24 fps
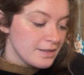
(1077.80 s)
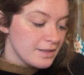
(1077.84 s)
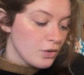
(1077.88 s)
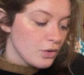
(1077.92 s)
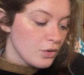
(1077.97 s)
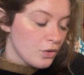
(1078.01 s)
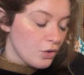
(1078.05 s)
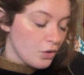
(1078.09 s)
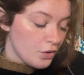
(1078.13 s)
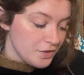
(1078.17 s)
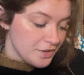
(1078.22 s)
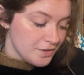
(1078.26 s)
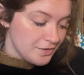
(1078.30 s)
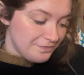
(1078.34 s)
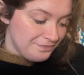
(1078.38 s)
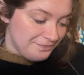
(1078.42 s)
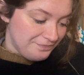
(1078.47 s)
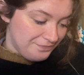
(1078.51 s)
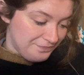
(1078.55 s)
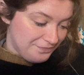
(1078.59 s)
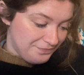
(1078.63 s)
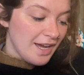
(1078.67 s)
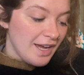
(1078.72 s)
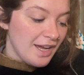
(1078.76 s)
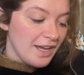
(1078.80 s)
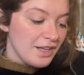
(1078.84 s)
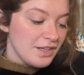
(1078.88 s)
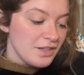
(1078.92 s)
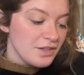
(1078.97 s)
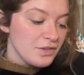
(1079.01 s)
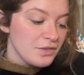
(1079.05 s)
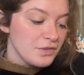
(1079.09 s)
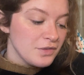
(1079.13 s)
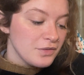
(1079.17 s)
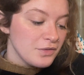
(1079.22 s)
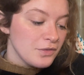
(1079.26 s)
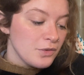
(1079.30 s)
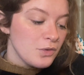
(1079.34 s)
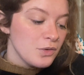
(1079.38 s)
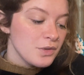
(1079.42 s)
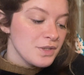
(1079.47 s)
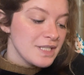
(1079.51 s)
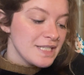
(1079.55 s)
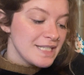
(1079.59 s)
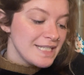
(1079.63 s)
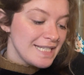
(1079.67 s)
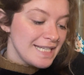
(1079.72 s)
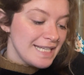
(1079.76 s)
cotton, and
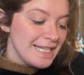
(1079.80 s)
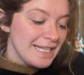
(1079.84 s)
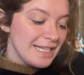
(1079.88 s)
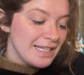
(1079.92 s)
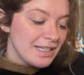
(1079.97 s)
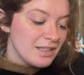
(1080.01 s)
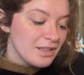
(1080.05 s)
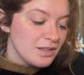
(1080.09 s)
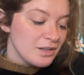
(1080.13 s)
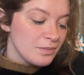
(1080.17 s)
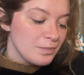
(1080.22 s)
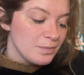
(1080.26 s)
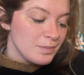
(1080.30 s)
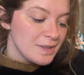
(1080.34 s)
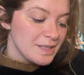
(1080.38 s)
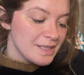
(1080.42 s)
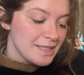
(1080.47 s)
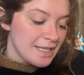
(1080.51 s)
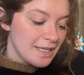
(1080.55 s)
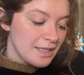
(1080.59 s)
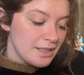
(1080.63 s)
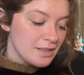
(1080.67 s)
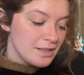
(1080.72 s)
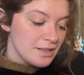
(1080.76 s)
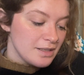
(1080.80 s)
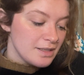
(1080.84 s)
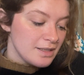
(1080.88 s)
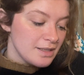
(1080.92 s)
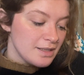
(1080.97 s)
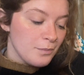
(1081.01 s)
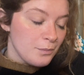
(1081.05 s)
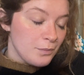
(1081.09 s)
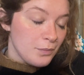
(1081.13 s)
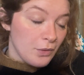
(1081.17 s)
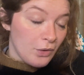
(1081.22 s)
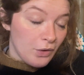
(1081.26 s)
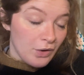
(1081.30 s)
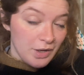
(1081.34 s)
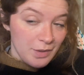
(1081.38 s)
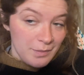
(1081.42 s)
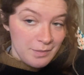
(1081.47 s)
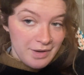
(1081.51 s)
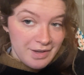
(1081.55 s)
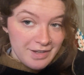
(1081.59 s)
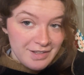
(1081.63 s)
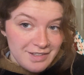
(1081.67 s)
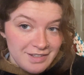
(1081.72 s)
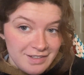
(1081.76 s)
14%
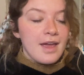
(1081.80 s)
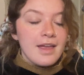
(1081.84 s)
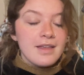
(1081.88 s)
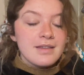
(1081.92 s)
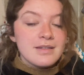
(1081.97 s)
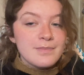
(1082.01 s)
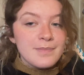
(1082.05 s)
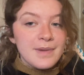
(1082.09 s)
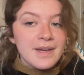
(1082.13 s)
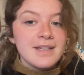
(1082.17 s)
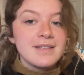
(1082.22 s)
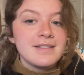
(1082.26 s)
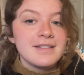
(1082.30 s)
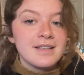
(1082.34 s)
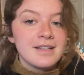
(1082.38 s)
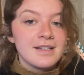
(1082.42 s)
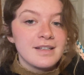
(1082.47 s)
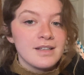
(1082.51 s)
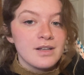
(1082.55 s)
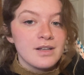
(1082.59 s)
polyamide. It's basically